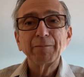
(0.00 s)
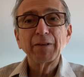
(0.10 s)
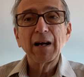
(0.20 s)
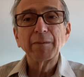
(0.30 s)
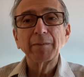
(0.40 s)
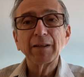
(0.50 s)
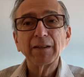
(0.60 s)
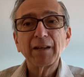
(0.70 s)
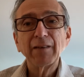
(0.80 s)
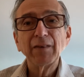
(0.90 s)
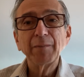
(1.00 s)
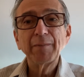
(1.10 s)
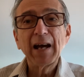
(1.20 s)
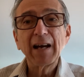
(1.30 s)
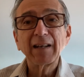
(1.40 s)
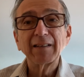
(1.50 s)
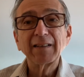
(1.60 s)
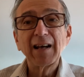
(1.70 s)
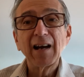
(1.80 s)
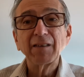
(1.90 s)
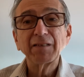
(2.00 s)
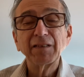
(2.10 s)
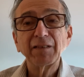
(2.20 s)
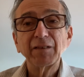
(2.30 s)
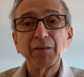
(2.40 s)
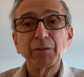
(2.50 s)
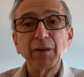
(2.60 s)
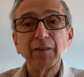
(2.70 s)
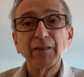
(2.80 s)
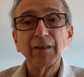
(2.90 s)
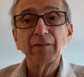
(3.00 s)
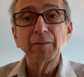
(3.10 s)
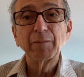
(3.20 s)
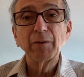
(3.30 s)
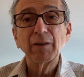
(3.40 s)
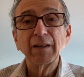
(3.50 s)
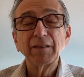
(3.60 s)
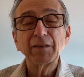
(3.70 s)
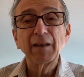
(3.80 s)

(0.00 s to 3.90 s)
Probably giving back 1,000 to 1,200 points,